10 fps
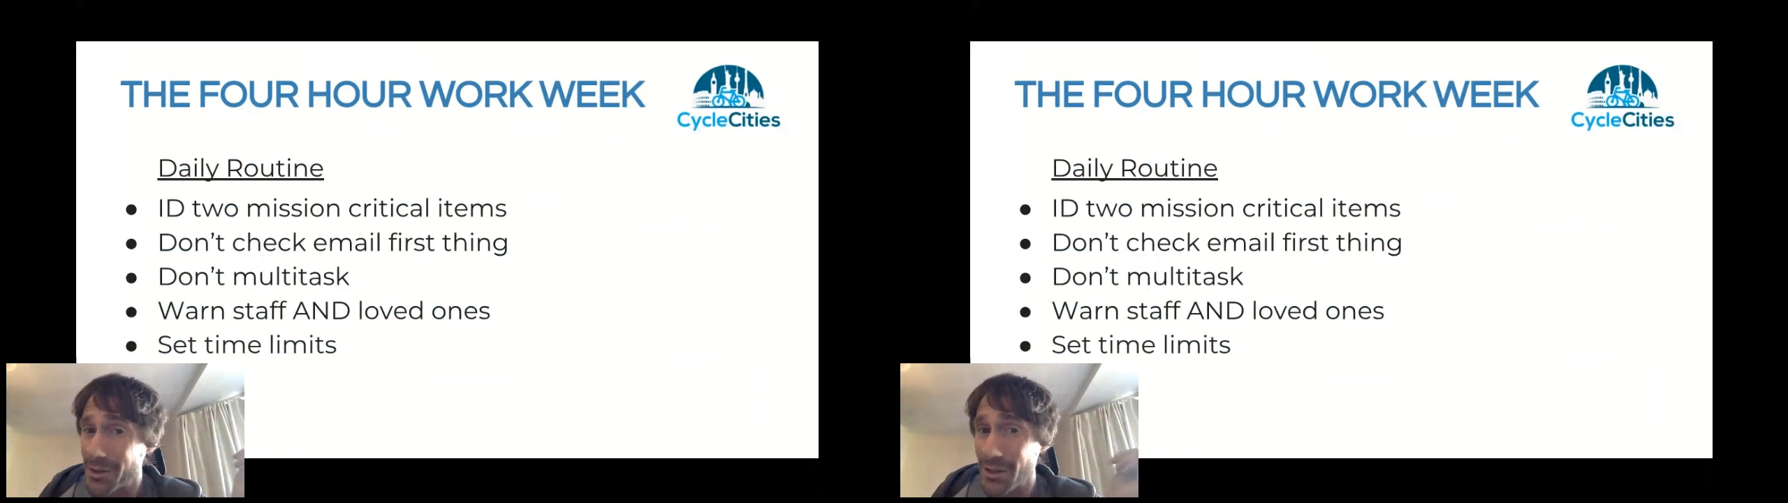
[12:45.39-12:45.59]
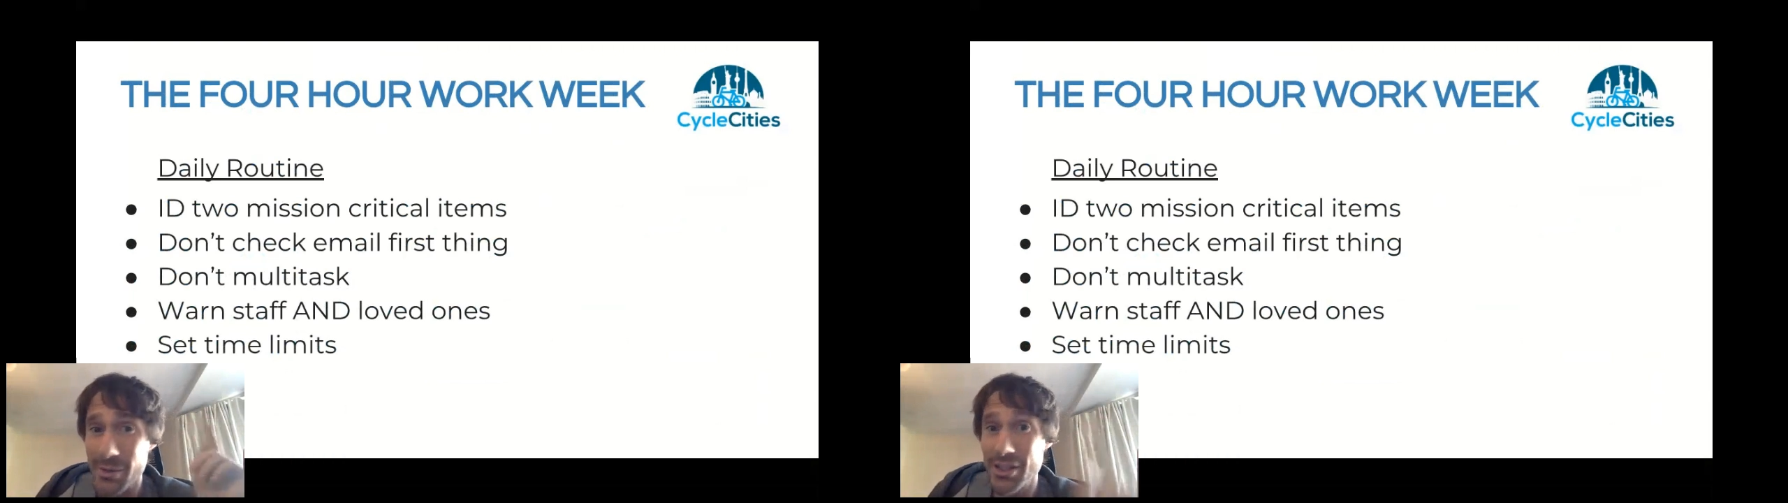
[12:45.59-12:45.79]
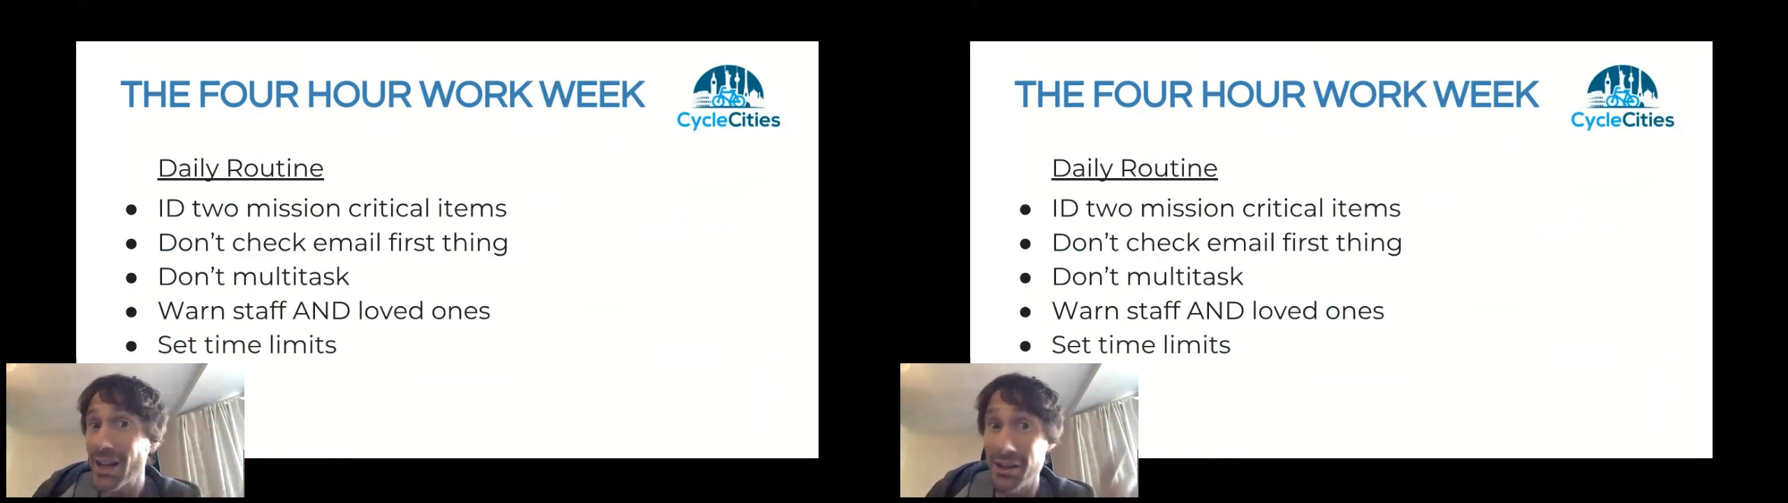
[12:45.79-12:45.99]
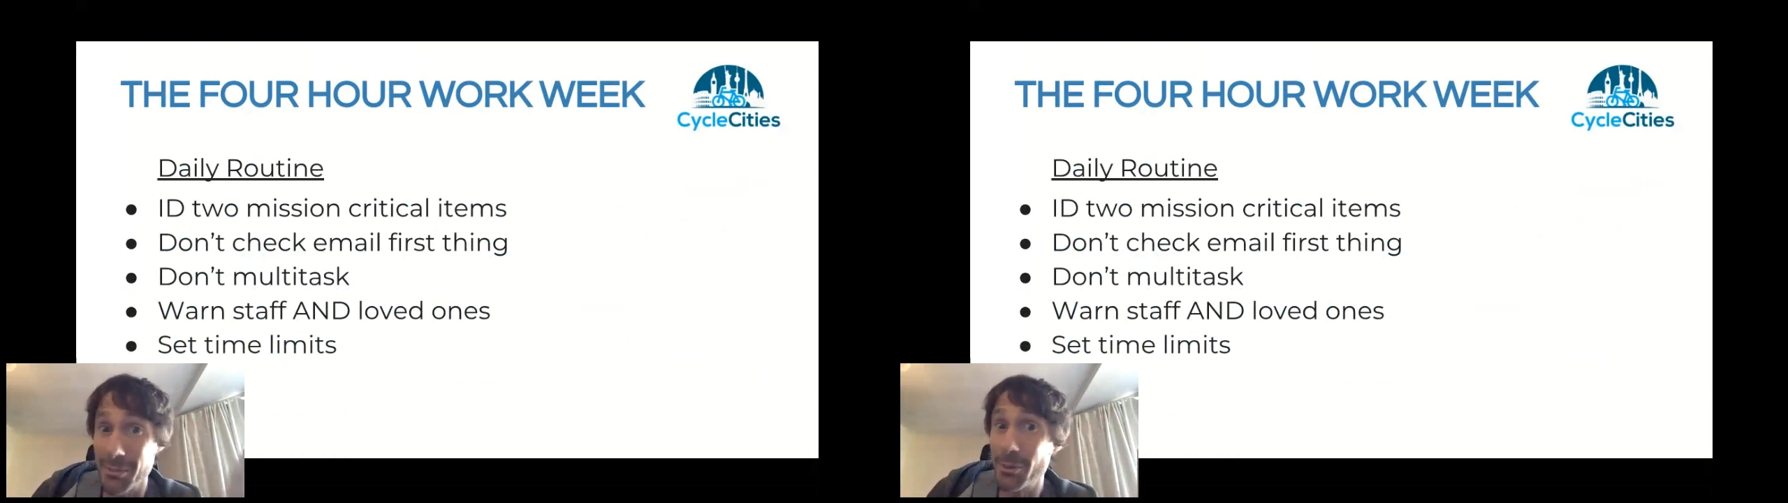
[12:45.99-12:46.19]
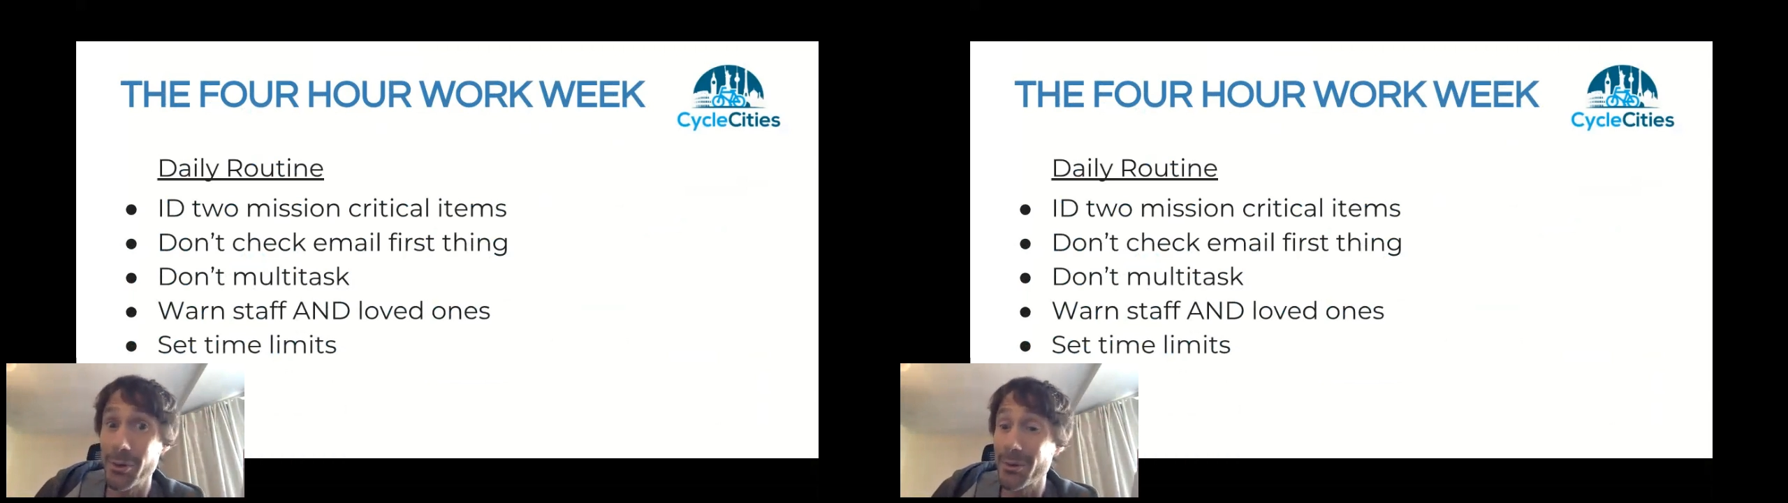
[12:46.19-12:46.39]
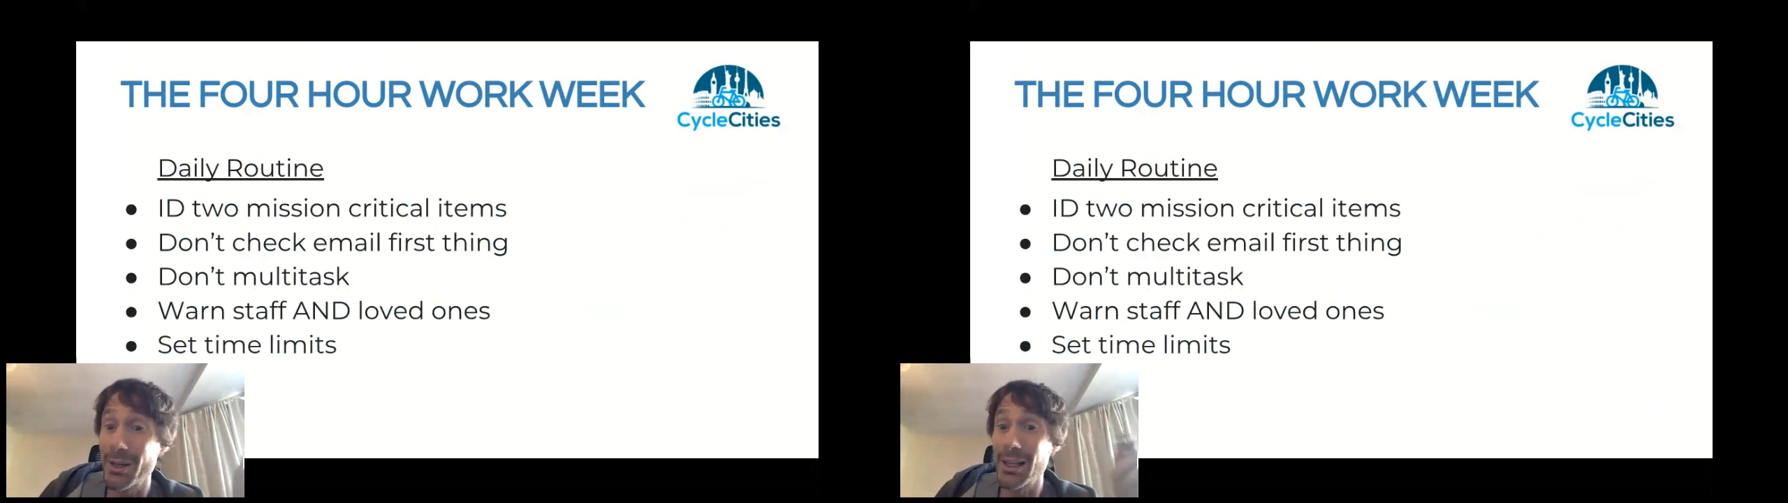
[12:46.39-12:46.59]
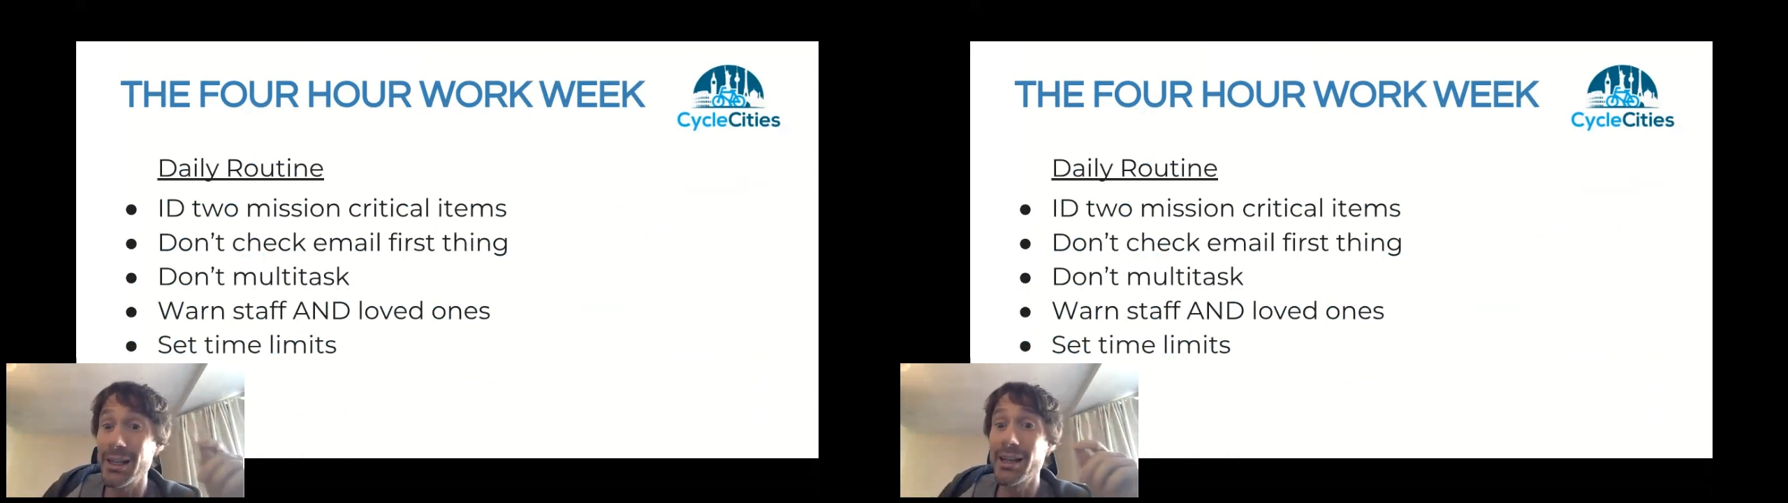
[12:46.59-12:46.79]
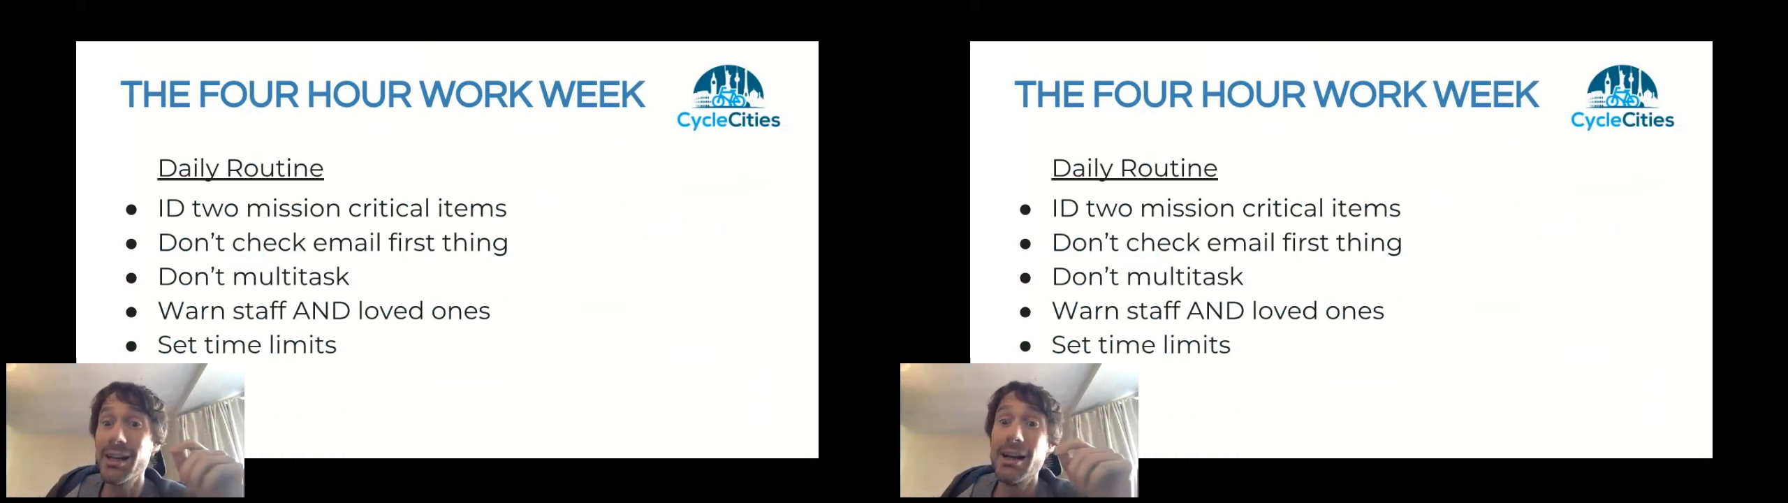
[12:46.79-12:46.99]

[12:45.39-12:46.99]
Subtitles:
so it's out of the book really.